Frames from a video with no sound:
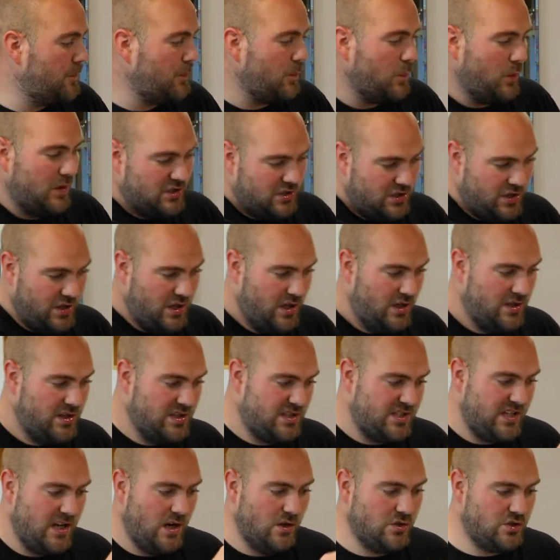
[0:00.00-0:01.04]
which the
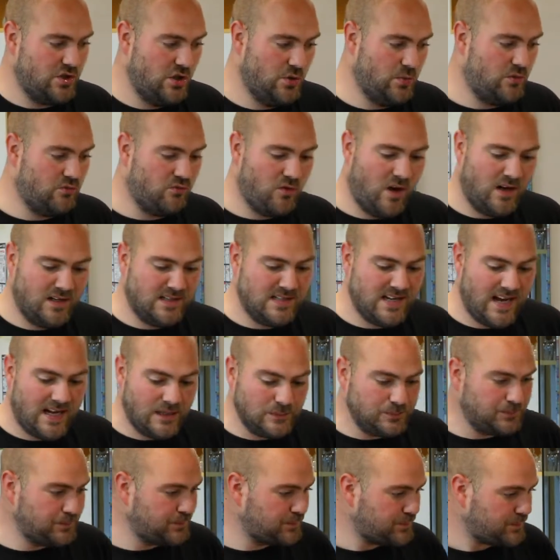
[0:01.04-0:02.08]
CO2 would run
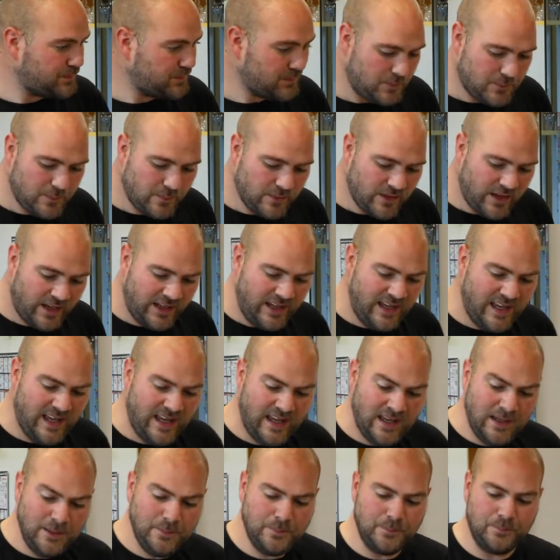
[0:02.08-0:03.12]
down.
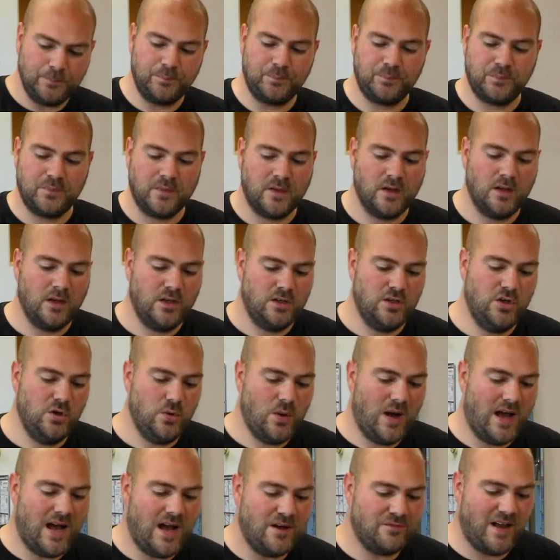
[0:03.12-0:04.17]
Here,
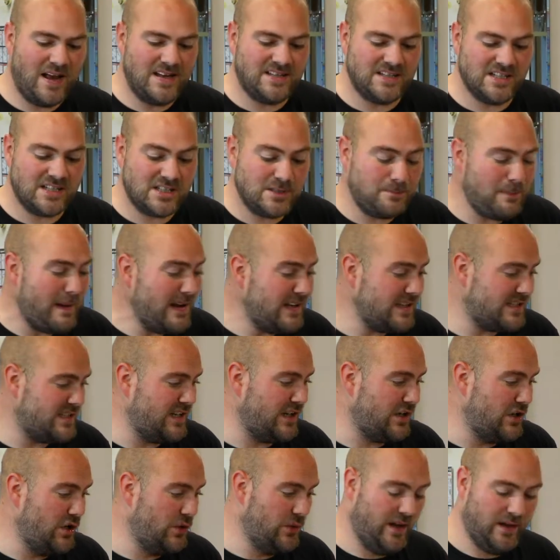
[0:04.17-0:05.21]
you have a
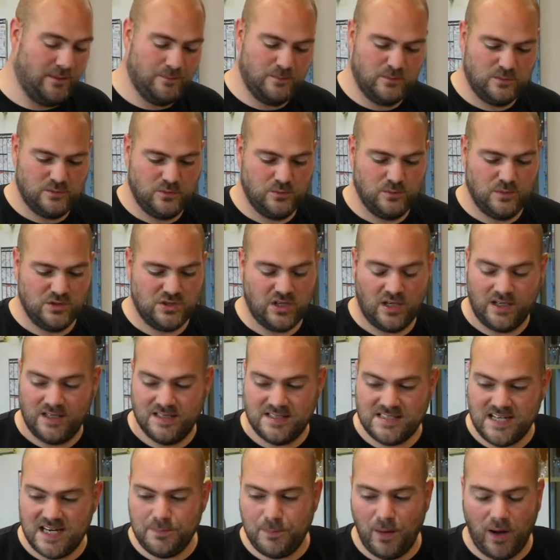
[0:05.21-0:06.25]
dispensing unit. It's like a
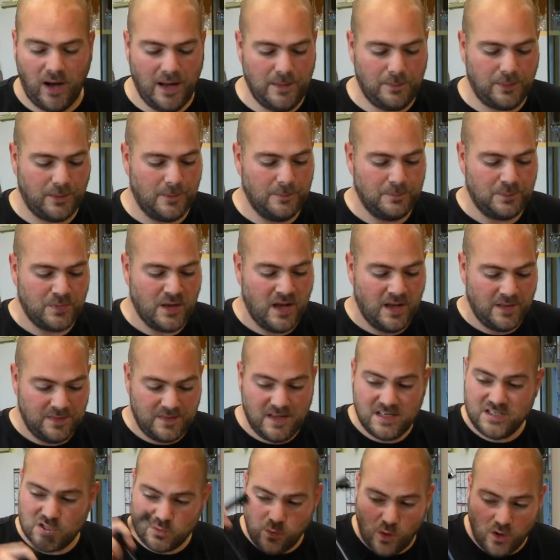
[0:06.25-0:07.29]
T-pipe.
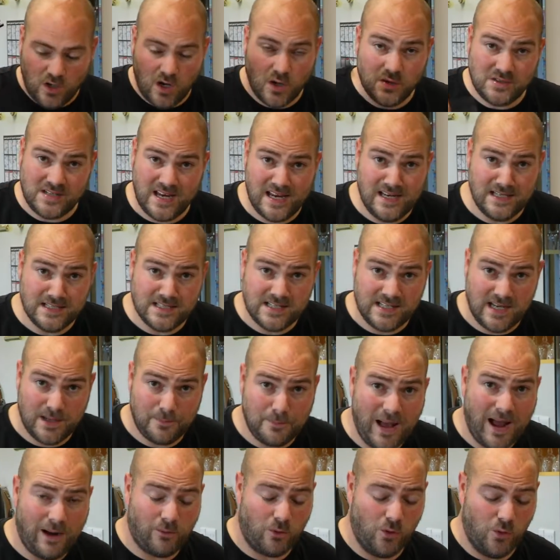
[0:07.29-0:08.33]
This is what goes into your
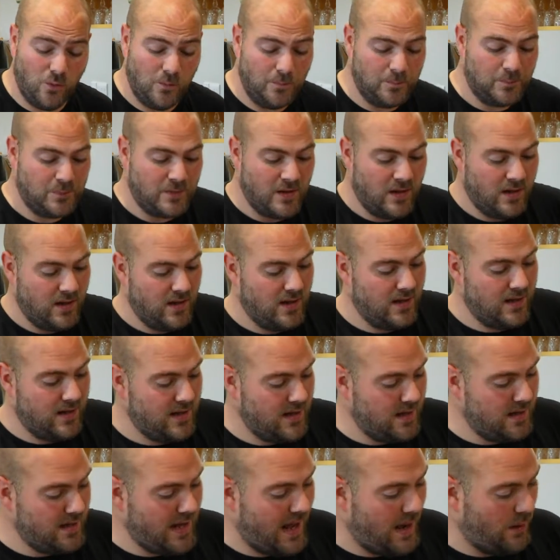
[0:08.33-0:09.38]
barrel.
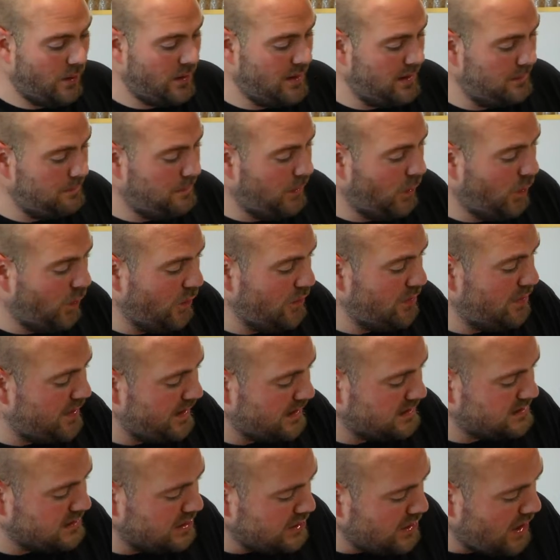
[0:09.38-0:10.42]
Now, an important
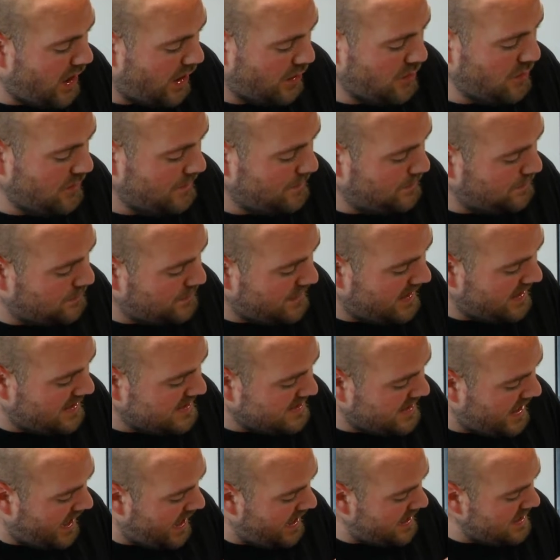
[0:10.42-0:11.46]
thing to note
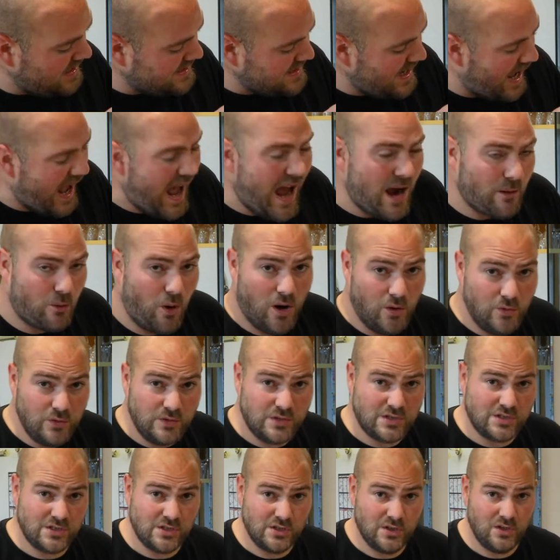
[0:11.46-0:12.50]
is there is
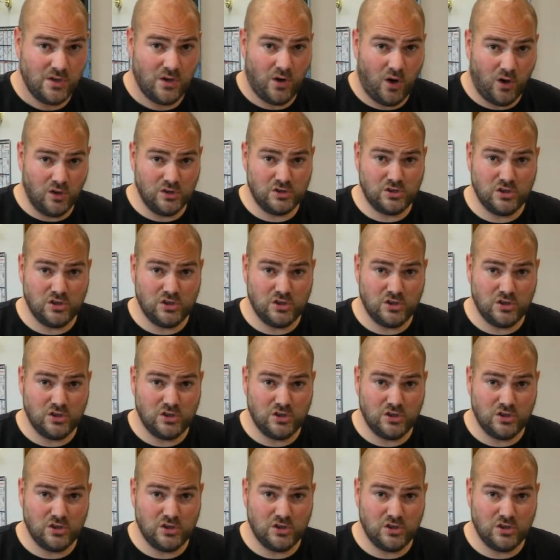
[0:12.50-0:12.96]
arrows on